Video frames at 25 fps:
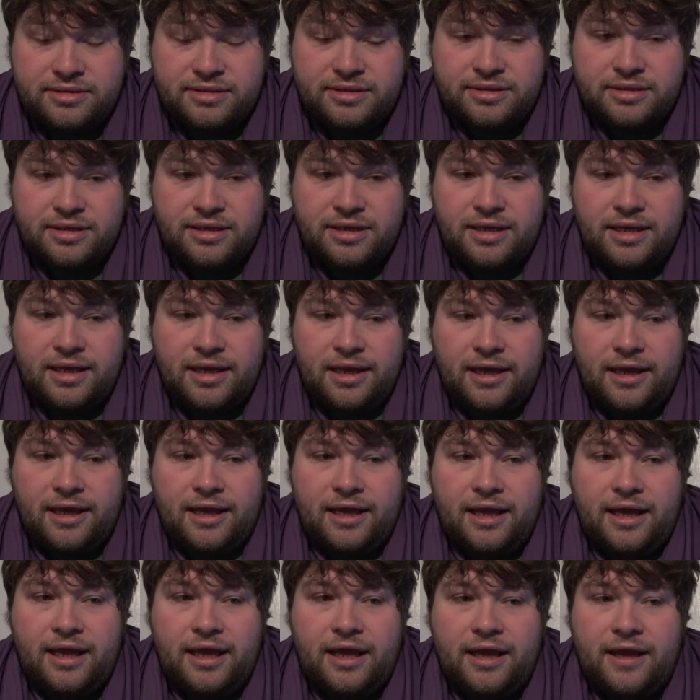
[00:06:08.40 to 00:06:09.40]

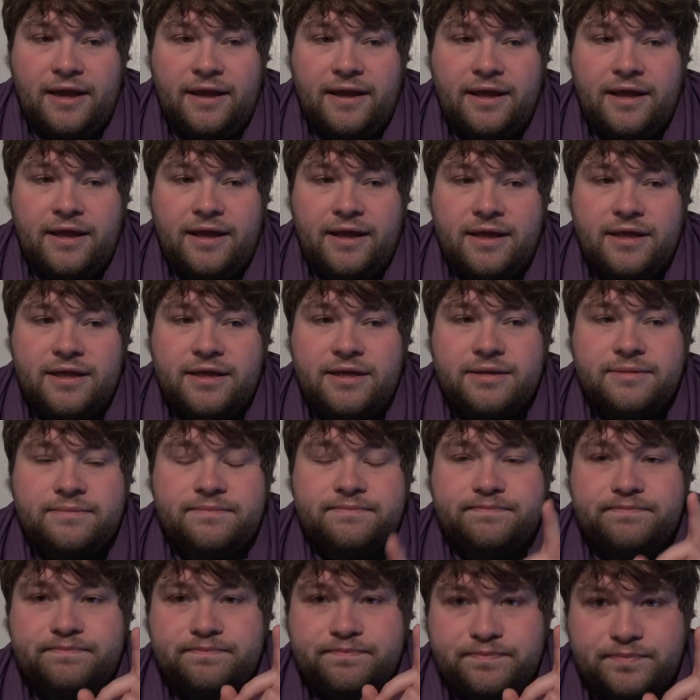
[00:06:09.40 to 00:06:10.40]

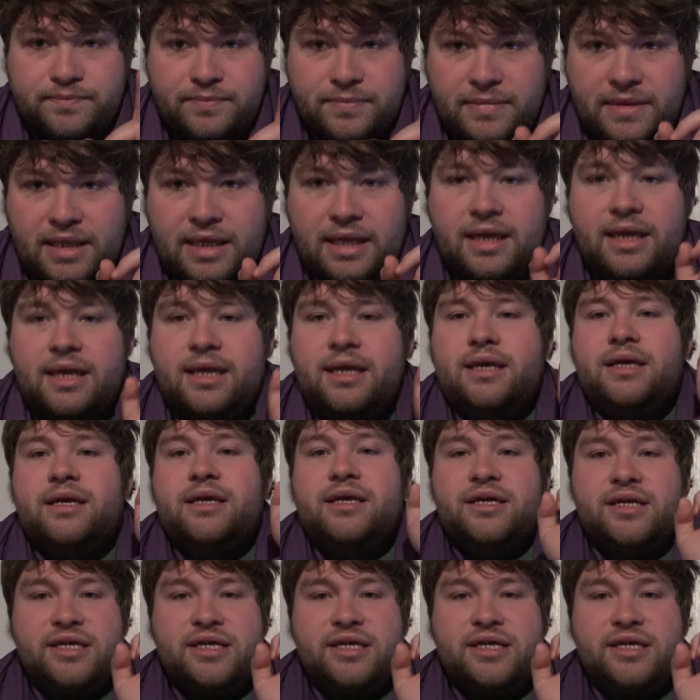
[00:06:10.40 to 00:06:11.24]
(no one is talking)